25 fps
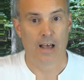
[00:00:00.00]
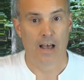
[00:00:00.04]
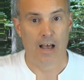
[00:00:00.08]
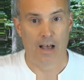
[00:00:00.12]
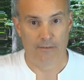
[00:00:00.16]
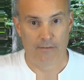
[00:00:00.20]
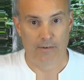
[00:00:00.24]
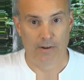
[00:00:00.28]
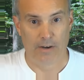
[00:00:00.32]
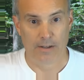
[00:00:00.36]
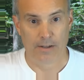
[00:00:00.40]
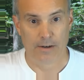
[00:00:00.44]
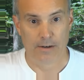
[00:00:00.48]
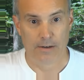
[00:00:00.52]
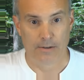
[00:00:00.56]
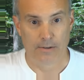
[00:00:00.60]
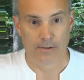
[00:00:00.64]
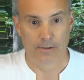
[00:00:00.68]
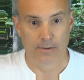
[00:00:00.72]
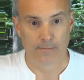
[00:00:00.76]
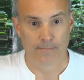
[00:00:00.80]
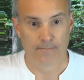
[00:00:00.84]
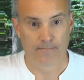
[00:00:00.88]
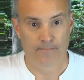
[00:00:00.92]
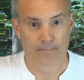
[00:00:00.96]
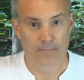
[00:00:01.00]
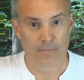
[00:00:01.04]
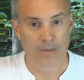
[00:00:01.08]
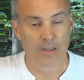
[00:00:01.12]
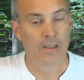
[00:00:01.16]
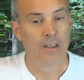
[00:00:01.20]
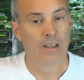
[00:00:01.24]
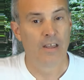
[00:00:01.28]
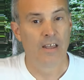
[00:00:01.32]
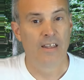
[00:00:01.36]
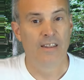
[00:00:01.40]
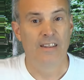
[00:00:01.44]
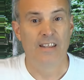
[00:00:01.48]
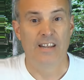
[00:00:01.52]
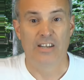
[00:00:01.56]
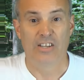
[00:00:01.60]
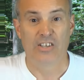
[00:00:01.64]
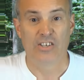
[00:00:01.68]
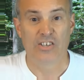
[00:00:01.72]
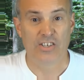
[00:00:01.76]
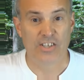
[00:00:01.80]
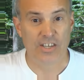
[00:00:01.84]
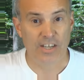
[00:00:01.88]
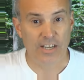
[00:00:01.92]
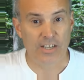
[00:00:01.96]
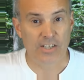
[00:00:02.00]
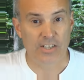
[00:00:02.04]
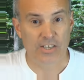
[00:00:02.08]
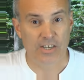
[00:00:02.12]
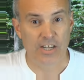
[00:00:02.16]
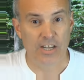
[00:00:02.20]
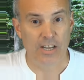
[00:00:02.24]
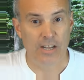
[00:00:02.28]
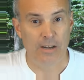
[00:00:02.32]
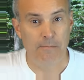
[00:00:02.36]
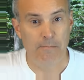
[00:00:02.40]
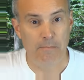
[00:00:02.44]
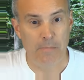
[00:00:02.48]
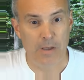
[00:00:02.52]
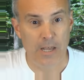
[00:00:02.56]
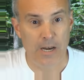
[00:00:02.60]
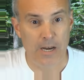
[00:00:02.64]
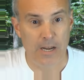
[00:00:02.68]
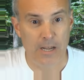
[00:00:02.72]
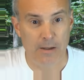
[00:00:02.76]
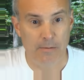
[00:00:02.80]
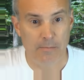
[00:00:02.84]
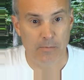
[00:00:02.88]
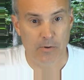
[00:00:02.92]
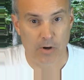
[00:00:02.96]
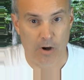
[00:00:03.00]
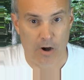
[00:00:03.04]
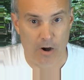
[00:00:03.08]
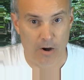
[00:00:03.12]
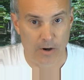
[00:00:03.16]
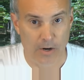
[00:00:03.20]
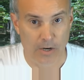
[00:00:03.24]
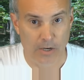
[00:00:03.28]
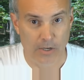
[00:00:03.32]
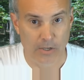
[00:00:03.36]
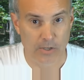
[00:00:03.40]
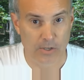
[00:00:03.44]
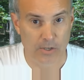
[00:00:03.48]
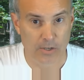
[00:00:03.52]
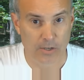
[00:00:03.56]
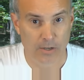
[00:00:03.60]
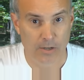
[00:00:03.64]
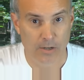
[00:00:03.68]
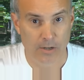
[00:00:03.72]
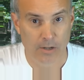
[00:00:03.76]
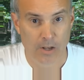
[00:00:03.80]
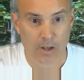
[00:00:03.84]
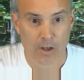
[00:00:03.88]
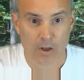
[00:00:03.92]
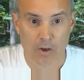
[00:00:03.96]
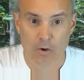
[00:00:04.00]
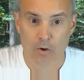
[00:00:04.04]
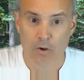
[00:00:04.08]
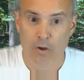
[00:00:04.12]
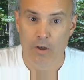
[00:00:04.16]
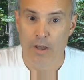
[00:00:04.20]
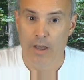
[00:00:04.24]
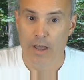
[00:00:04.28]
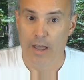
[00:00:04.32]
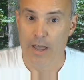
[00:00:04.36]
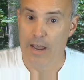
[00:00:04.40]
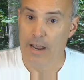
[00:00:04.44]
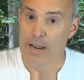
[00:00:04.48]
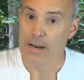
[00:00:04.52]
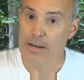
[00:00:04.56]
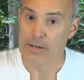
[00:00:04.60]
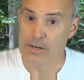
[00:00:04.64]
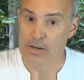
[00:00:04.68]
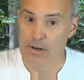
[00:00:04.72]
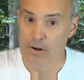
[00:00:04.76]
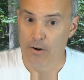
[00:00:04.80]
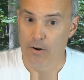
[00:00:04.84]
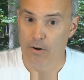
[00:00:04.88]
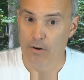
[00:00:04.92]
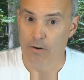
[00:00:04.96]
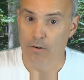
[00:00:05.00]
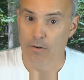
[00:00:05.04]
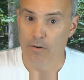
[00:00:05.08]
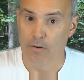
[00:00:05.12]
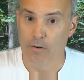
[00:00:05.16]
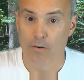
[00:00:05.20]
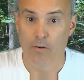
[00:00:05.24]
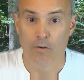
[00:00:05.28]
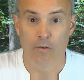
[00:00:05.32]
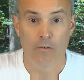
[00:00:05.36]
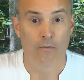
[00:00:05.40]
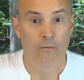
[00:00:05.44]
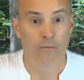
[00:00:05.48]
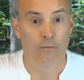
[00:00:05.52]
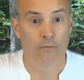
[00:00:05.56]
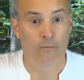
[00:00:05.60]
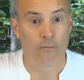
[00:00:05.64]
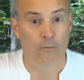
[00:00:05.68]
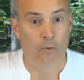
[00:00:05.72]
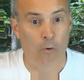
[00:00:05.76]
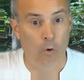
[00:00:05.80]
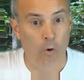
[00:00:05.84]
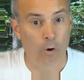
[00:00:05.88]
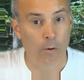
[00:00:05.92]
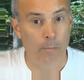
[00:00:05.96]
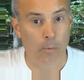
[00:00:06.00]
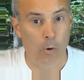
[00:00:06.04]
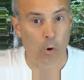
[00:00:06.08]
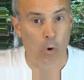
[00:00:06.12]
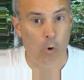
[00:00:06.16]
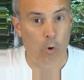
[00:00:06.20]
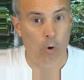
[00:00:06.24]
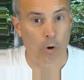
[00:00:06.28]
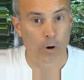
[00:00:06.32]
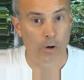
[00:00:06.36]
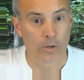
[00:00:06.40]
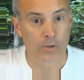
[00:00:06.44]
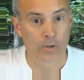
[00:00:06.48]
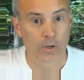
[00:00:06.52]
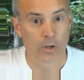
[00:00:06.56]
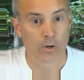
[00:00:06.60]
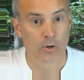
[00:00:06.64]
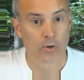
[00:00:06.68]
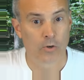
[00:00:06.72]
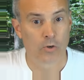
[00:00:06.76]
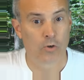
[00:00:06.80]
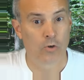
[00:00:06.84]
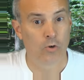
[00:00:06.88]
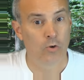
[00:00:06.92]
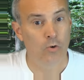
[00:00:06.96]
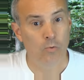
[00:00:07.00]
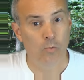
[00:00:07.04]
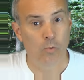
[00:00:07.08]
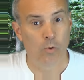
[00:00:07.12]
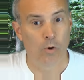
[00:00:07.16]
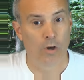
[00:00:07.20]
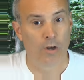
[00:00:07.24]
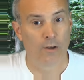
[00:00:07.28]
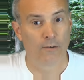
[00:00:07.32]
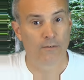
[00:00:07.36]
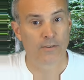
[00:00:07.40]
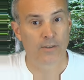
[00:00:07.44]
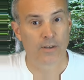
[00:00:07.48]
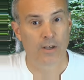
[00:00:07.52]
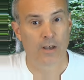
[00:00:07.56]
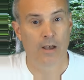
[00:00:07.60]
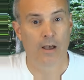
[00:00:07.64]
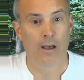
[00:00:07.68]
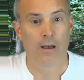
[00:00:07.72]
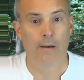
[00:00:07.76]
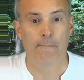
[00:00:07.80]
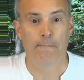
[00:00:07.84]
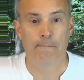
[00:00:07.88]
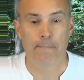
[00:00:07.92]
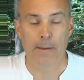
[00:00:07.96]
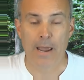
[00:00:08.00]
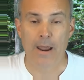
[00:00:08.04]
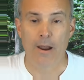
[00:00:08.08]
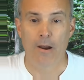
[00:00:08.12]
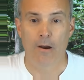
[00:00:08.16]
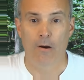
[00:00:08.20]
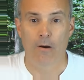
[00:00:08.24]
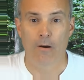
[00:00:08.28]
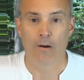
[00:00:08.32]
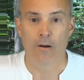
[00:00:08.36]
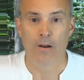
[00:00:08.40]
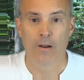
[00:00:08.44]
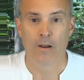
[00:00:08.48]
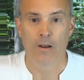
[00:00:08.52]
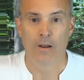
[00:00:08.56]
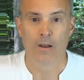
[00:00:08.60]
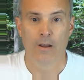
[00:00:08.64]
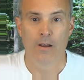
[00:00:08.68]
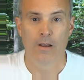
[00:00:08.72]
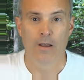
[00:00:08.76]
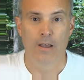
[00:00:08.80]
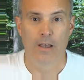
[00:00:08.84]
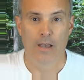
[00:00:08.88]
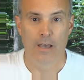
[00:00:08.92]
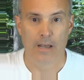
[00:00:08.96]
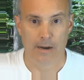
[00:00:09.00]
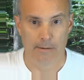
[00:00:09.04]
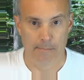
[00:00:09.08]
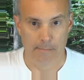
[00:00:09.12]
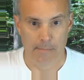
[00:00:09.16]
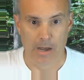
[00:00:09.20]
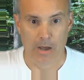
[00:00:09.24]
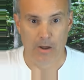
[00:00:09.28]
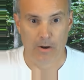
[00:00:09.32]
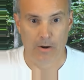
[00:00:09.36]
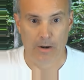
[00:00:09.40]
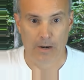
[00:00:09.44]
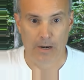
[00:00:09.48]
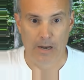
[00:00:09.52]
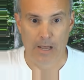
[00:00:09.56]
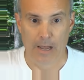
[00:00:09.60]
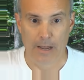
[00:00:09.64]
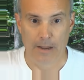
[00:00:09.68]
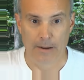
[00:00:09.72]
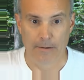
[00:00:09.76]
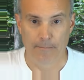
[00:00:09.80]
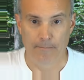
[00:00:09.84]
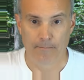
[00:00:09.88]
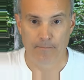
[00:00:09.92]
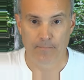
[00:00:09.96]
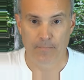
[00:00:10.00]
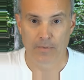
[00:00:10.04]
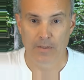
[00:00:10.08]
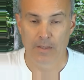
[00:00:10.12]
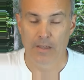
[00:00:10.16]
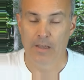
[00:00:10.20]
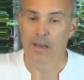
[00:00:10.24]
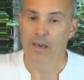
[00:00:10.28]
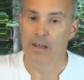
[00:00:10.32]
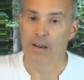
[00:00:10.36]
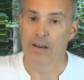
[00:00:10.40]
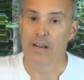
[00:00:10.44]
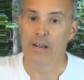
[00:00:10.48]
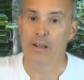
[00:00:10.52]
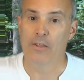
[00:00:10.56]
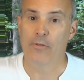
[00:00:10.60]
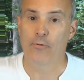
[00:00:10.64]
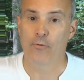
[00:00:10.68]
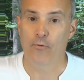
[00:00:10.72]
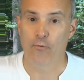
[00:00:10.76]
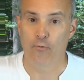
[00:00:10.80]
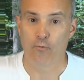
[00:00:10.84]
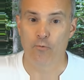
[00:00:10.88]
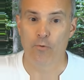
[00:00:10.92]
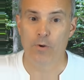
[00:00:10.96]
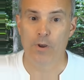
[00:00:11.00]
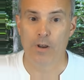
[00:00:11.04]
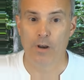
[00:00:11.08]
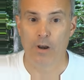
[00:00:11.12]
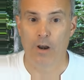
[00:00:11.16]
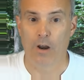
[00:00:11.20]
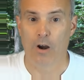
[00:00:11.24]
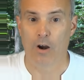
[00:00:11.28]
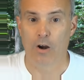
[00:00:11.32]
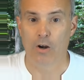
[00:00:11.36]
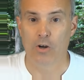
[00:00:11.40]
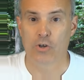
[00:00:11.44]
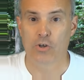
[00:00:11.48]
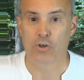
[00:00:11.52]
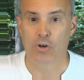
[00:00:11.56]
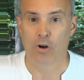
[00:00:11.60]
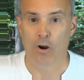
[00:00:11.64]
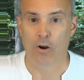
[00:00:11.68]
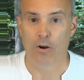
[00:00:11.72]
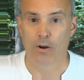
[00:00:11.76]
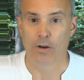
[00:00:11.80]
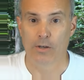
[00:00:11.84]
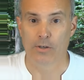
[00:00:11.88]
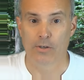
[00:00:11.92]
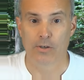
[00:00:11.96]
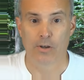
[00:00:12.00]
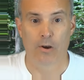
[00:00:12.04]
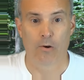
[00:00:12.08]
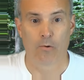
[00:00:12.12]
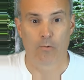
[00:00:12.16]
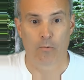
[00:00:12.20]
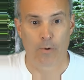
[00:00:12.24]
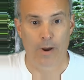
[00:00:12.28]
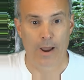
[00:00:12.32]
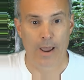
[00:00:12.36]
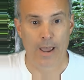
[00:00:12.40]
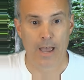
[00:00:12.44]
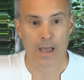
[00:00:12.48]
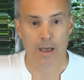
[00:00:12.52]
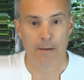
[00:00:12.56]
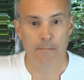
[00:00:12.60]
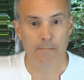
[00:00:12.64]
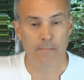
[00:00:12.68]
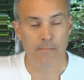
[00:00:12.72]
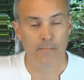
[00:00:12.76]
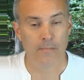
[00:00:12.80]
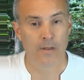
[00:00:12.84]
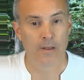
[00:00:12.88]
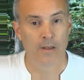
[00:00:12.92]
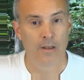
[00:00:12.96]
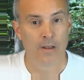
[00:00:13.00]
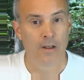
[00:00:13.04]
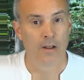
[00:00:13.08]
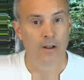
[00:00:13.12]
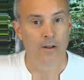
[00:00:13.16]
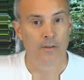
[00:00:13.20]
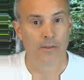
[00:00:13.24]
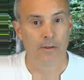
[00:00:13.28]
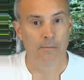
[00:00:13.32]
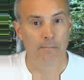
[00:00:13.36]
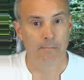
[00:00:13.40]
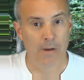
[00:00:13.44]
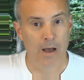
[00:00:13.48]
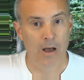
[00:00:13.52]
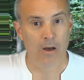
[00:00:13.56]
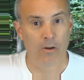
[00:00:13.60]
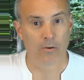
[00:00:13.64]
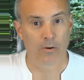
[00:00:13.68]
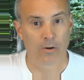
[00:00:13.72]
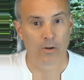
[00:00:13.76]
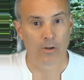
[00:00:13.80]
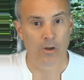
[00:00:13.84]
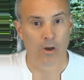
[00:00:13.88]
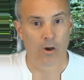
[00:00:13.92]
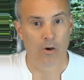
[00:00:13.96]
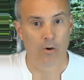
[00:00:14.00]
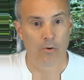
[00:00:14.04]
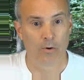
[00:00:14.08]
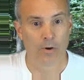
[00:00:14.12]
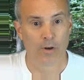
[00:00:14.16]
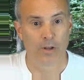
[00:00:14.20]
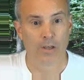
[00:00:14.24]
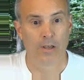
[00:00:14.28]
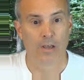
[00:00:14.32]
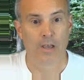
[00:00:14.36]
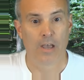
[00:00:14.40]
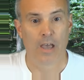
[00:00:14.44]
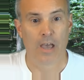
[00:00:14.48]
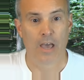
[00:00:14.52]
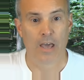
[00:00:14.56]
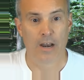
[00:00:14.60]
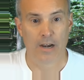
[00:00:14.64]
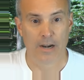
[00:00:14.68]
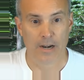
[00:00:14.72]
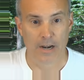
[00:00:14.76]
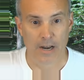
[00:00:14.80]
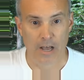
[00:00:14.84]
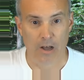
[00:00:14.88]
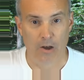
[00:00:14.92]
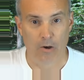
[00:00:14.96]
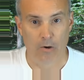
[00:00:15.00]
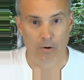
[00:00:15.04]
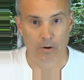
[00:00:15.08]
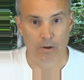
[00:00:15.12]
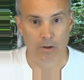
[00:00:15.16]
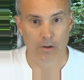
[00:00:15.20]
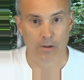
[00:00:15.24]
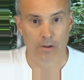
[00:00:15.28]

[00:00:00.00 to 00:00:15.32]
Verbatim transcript: javelinas. It's 16 medium targets, eight deer, four boars, two wolves, a bear, and a mountain lion. And they had three large targets, a ram, the mountain goat, and an elk.